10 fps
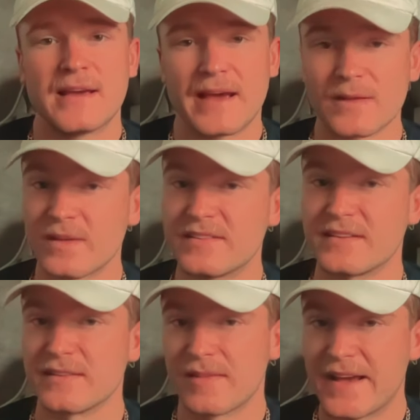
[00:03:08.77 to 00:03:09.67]
hey,
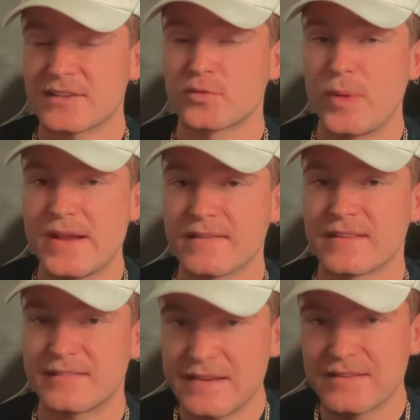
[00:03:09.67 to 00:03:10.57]
listen, the last week of the
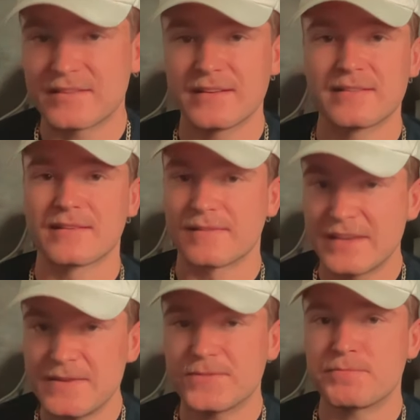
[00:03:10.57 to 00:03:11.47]
season, the
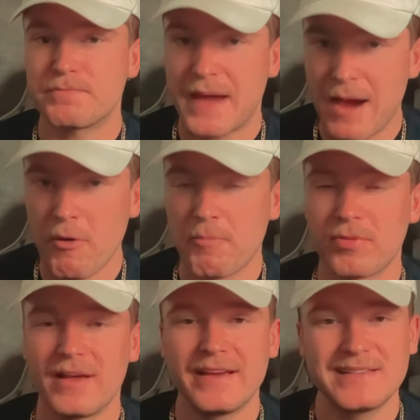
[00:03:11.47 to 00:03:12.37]
Leafs' power
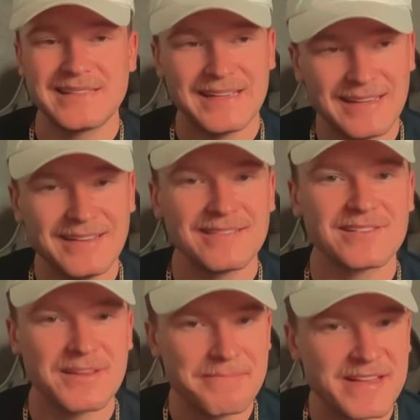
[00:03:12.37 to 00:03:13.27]
play, eh,
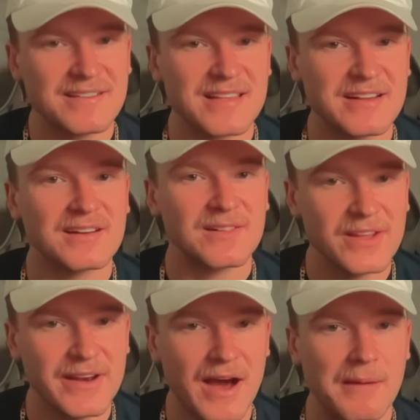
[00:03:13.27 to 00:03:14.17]
there's some things they could
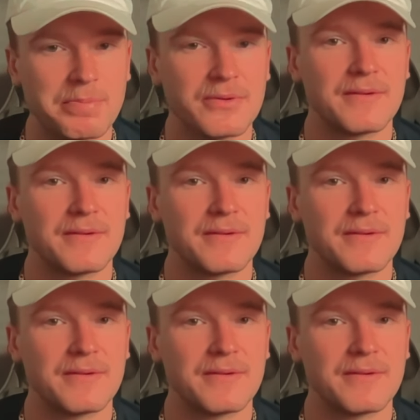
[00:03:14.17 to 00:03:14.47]
clean up.